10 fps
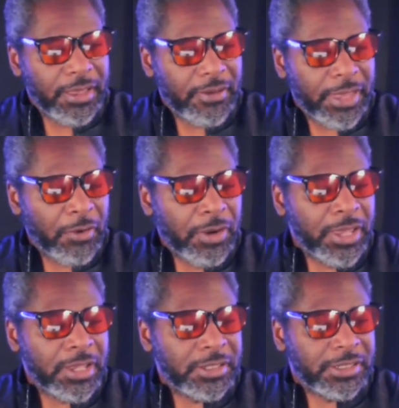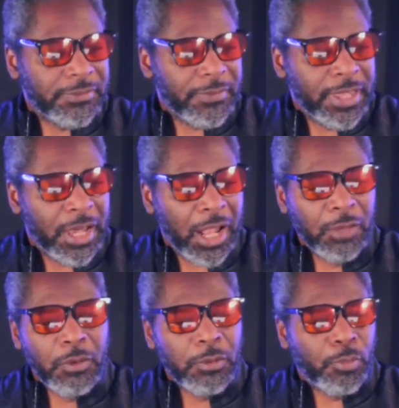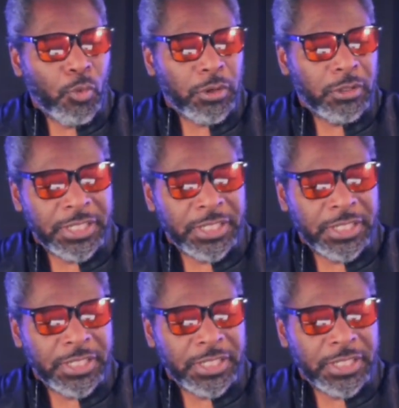here it is in the Hollywood Reporter.